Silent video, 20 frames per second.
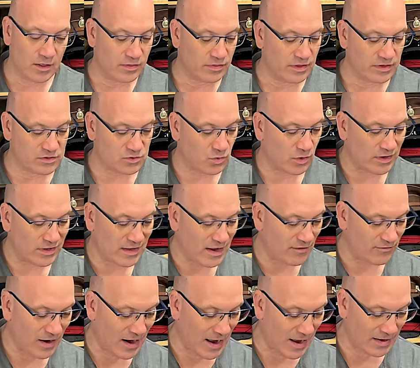This one
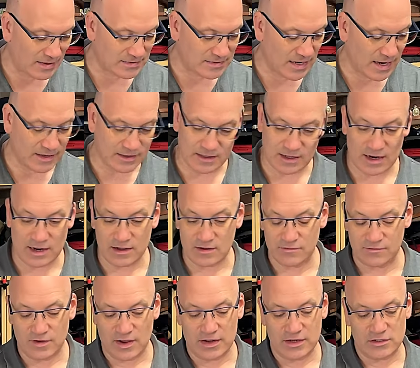never had a tag that I
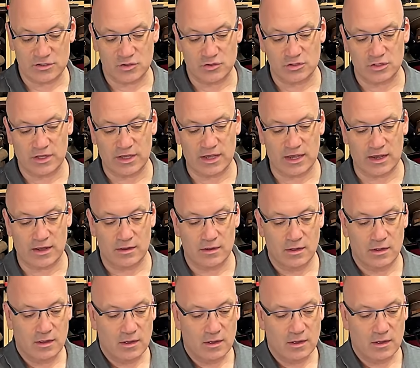can find. It's usually a,